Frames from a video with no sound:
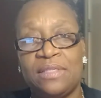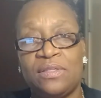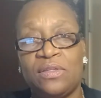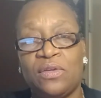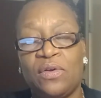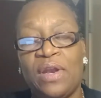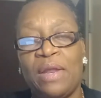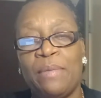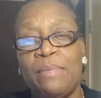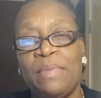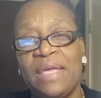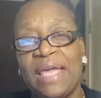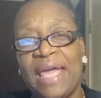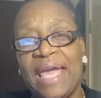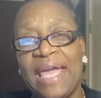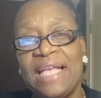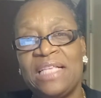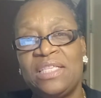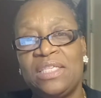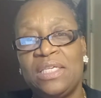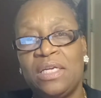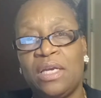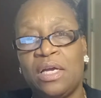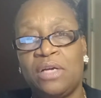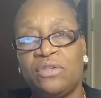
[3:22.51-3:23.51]
So that'd be
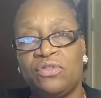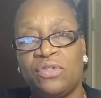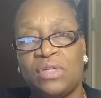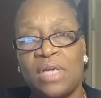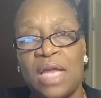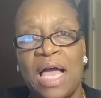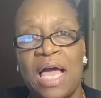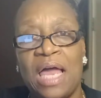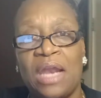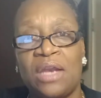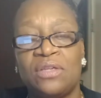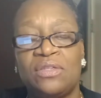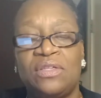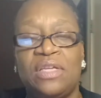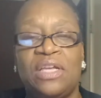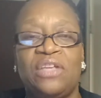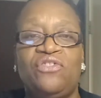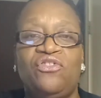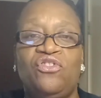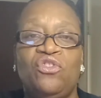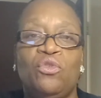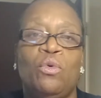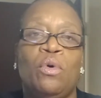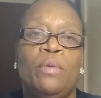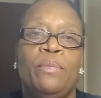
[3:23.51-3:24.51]
$1,800
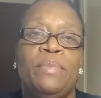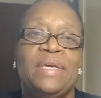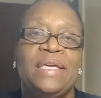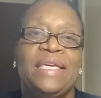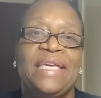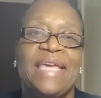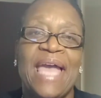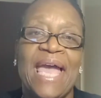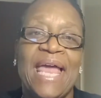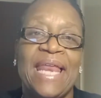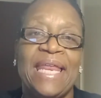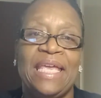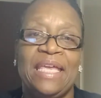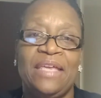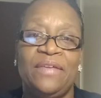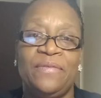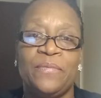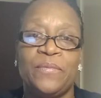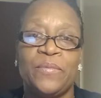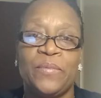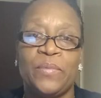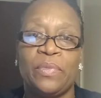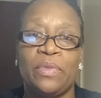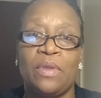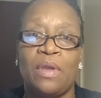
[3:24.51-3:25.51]
that you will be
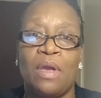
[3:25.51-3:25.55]
getting